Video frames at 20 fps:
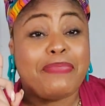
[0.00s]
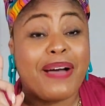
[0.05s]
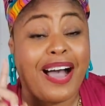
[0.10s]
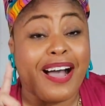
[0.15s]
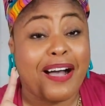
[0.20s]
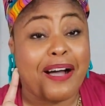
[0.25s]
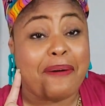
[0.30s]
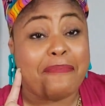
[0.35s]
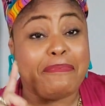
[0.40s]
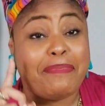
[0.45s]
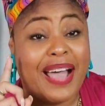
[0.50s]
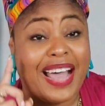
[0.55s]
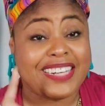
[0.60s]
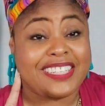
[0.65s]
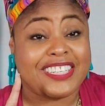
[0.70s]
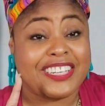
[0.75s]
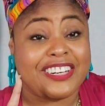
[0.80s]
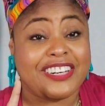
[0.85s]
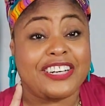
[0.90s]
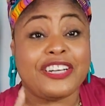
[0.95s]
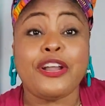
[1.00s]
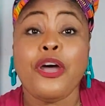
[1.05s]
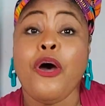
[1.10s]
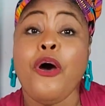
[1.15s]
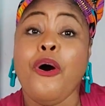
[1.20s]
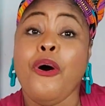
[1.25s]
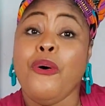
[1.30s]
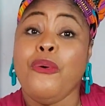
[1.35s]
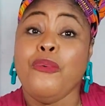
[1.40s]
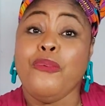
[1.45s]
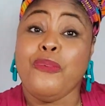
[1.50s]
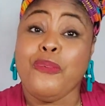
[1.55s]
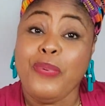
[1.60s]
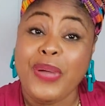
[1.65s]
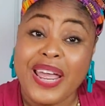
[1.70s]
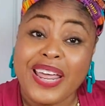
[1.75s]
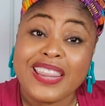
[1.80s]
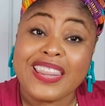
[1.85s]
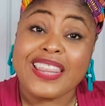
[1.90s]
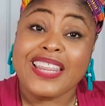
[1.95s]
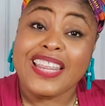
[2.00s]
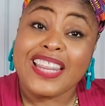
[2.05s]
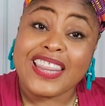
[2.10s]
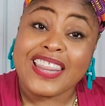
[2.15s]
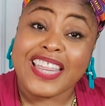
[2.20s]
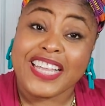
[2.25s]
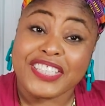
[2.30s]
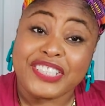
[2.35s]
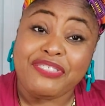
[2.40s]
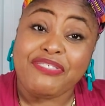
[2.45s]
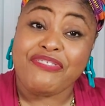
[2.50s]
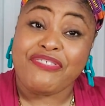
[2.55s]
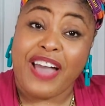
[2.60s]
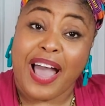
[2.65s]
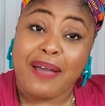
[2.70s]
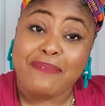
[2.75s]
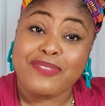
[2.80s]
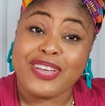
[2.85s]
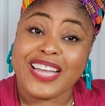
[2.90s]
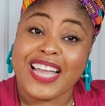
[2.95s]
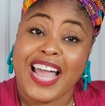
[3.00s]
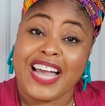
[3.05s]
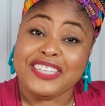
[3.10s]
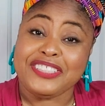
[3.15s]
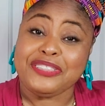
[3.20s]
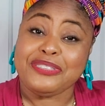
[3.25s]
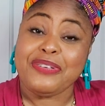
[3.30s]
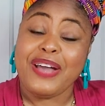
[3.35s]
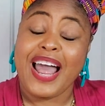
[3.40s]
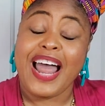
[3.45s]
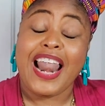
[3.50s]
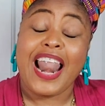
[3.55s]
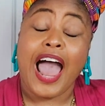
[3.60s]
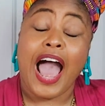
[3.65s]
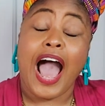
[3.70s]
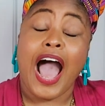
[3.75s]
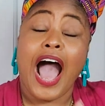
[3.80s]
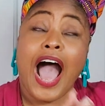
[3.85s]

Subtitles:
pattern with this fabric as well.